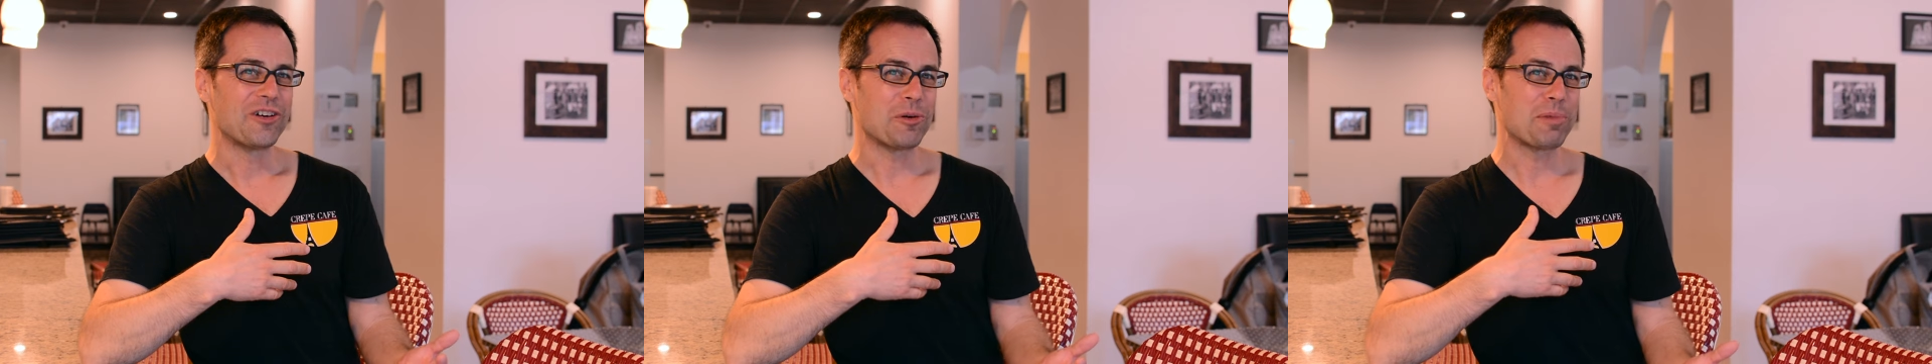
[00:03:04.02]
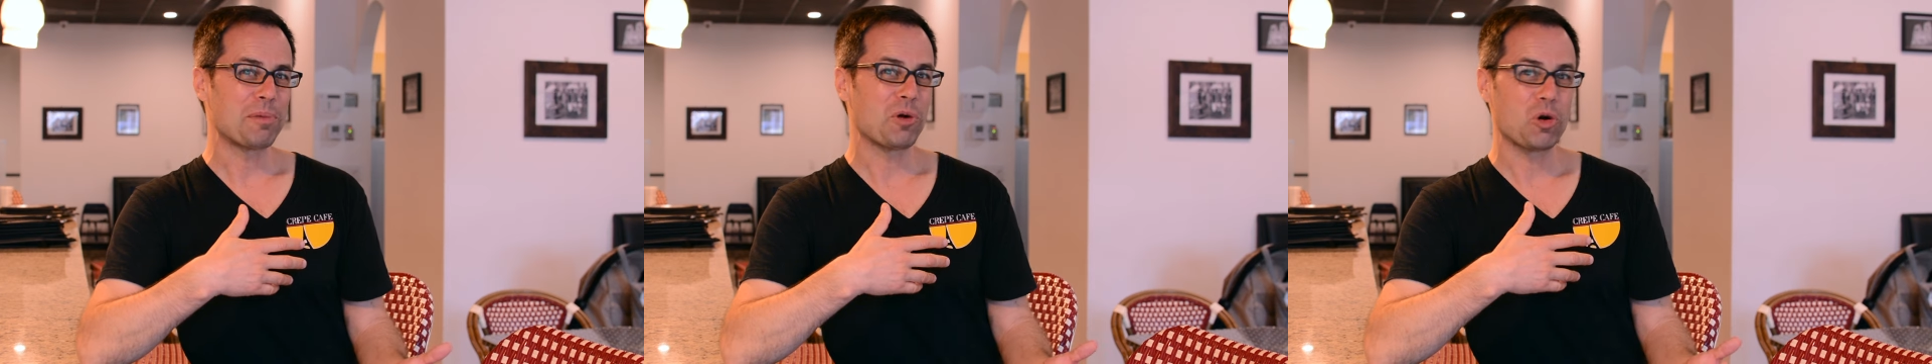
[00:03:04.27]

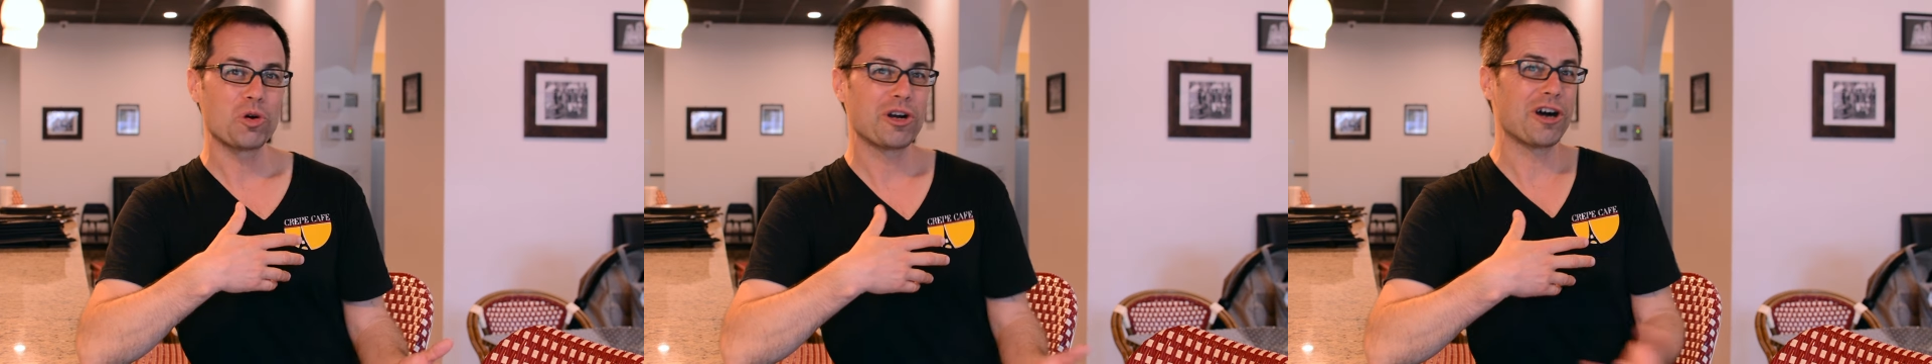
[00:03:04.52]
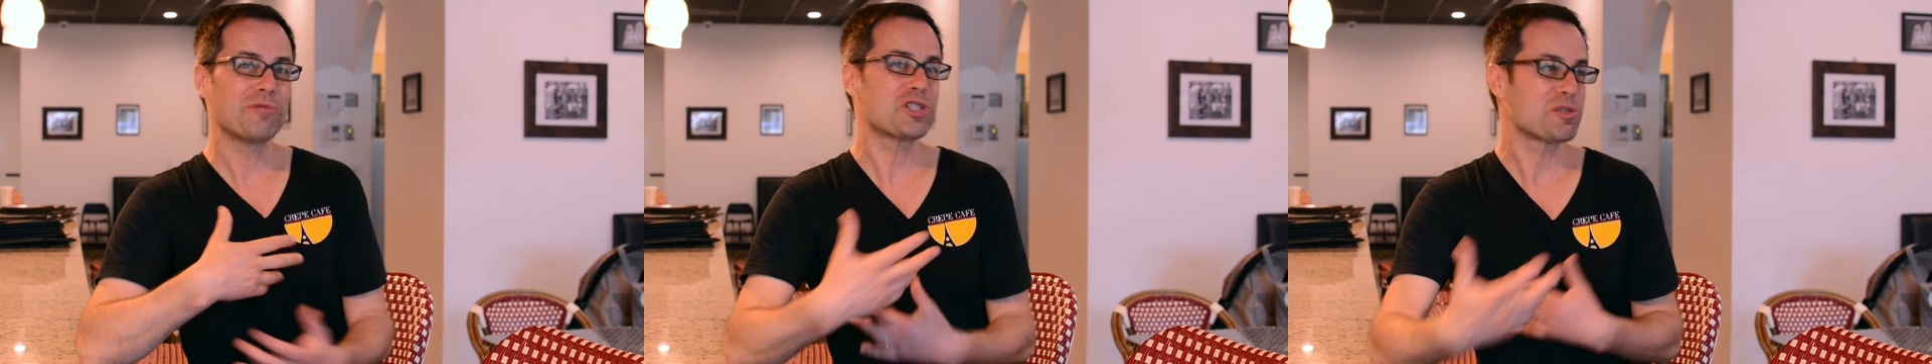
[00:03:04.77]
people who come
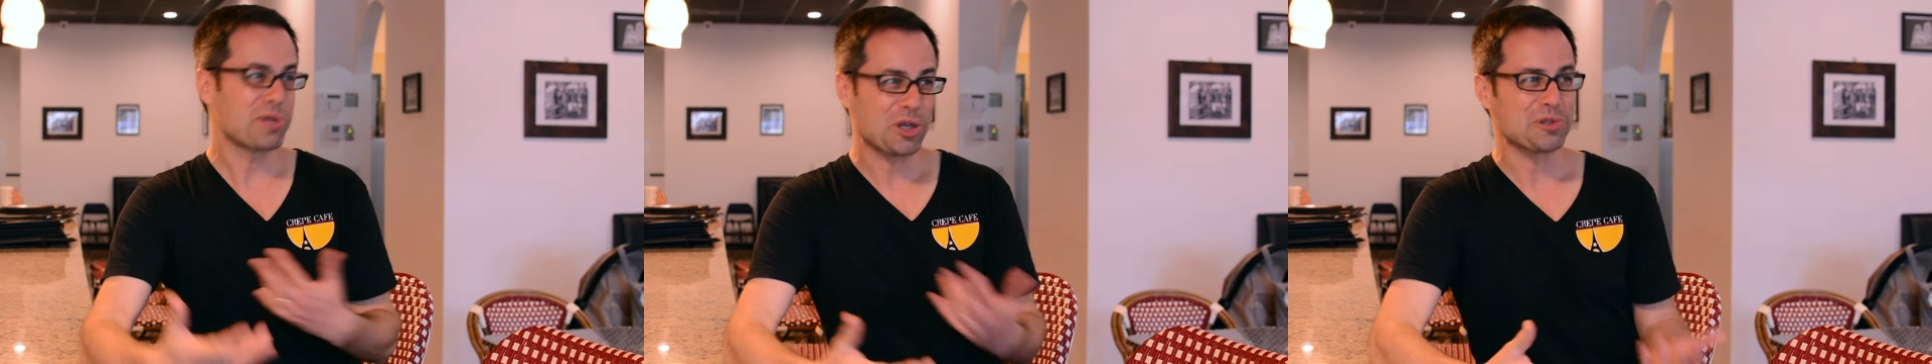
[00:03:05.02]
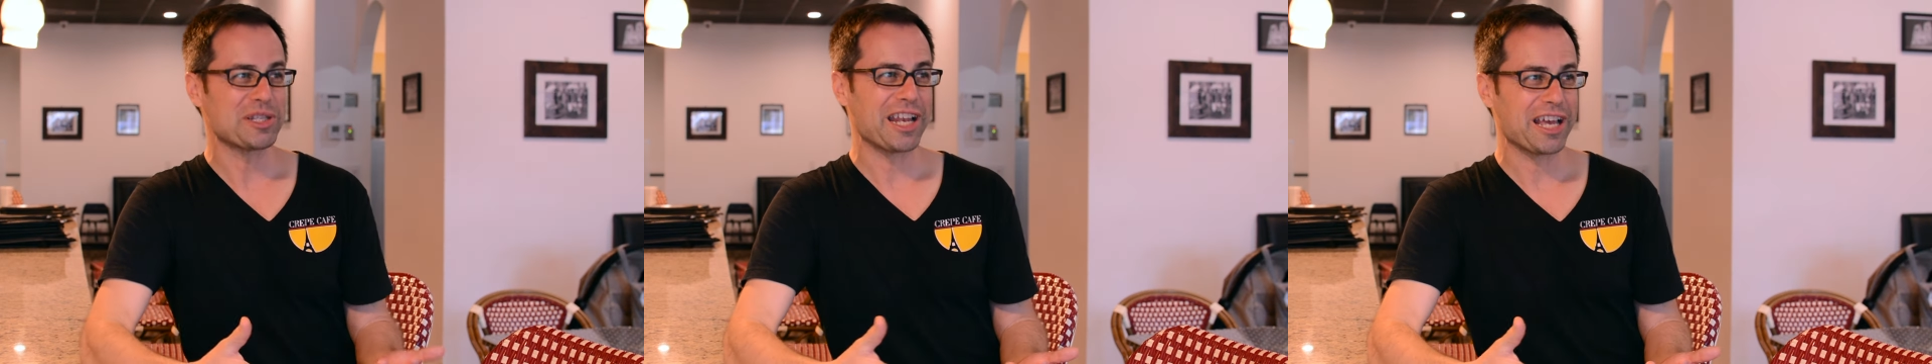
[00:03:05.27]
just because they
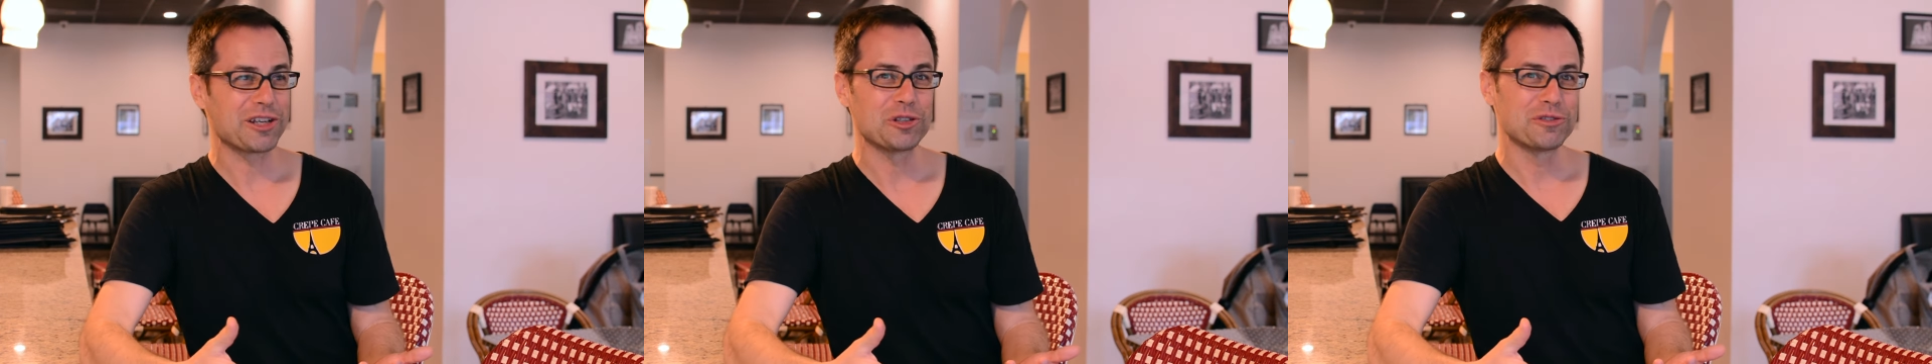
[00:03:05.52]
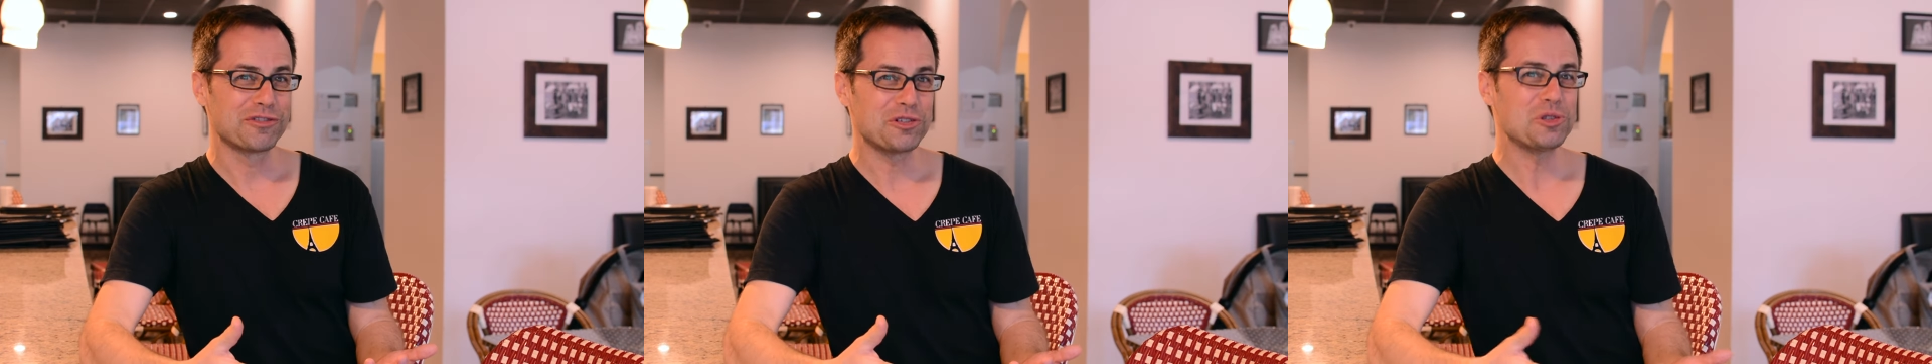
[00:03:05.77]
like good
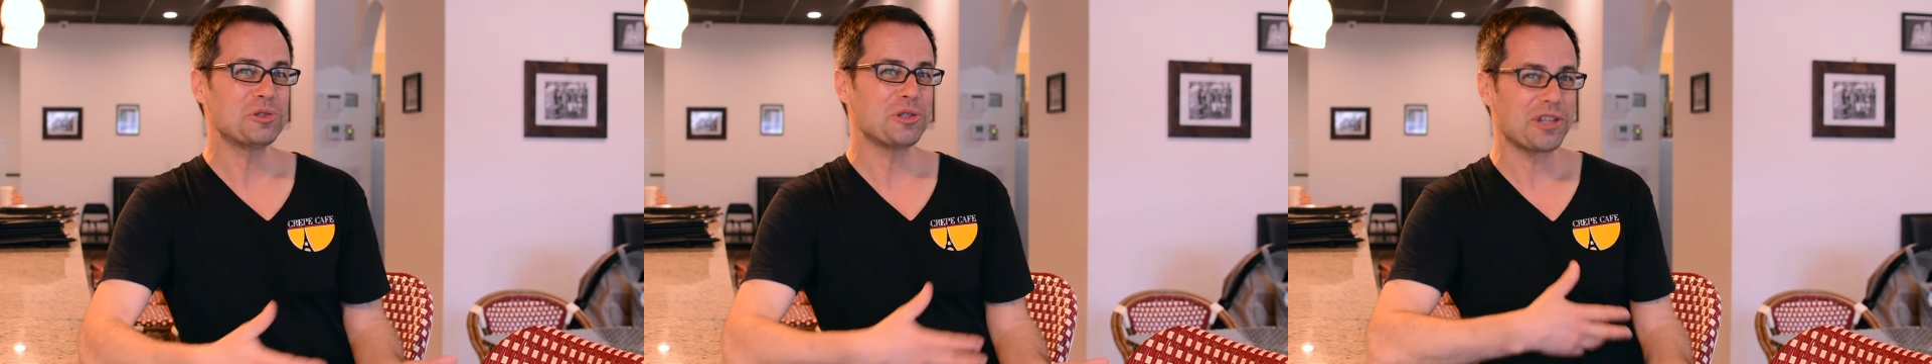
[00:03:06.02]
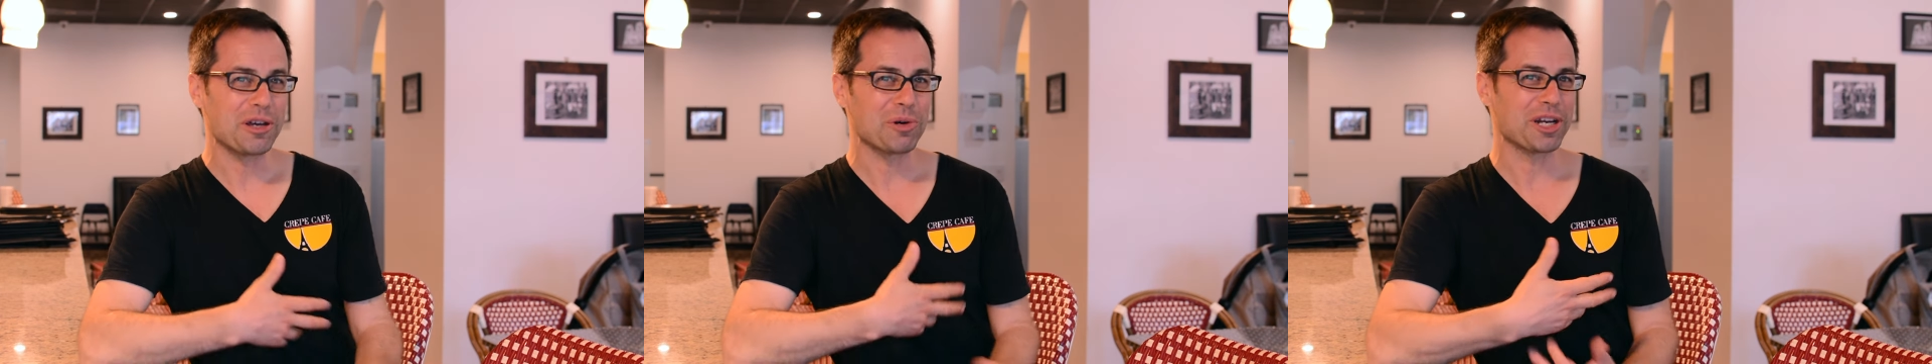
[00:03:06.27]
food or they
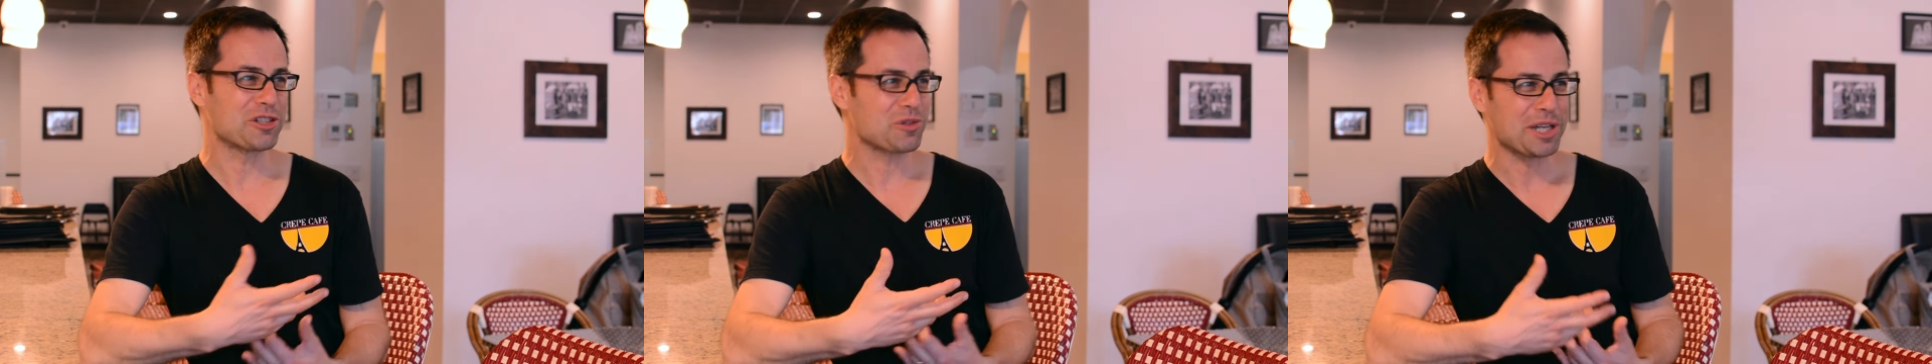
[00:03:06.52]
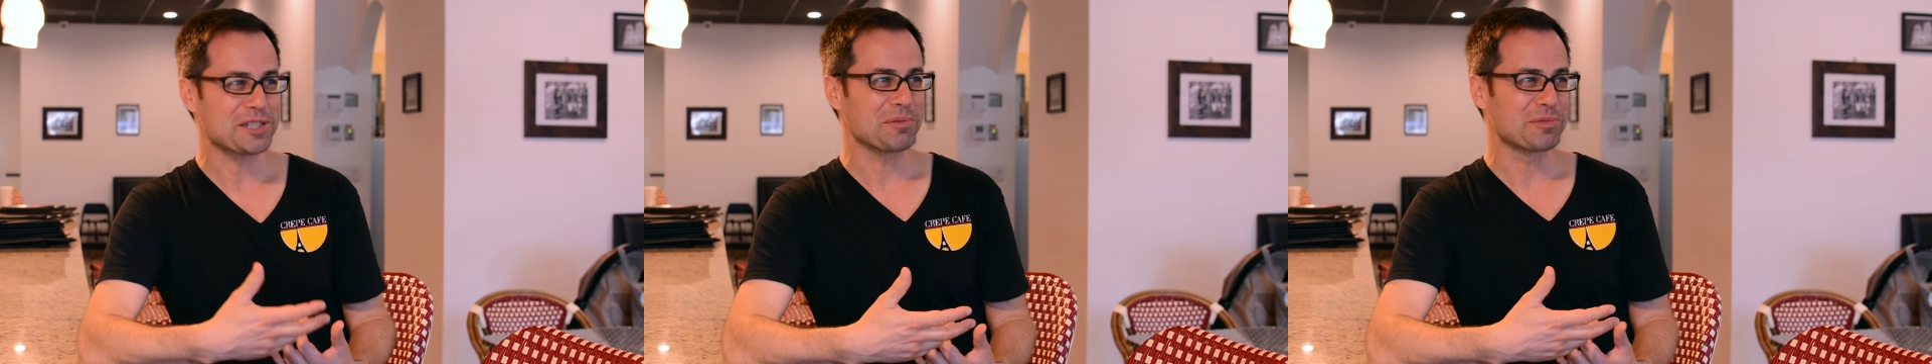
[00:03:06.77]
want to try
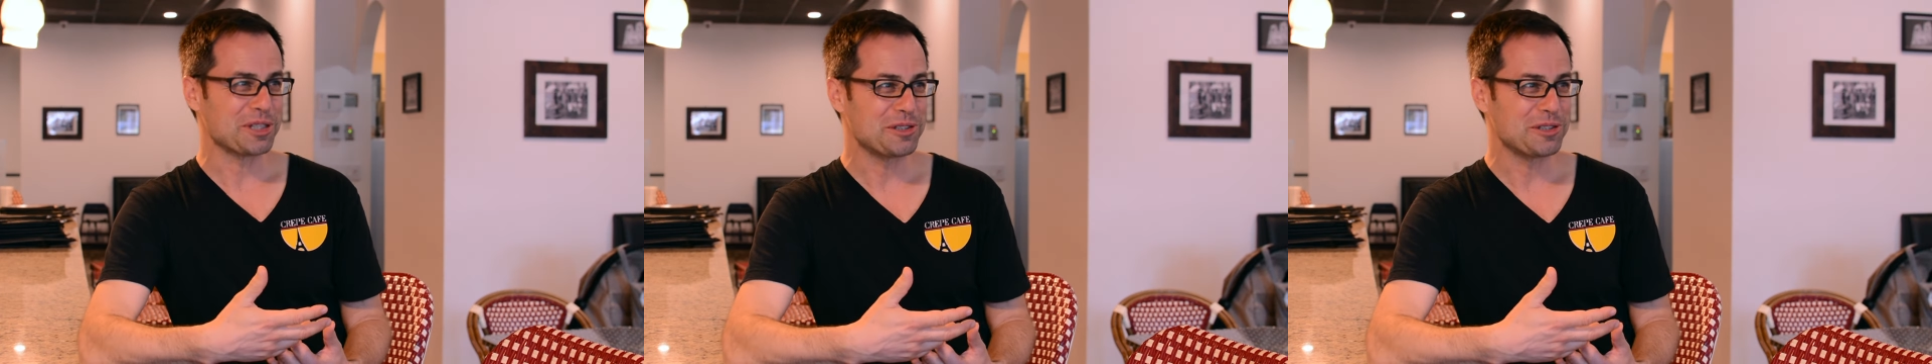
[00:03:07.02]
something new,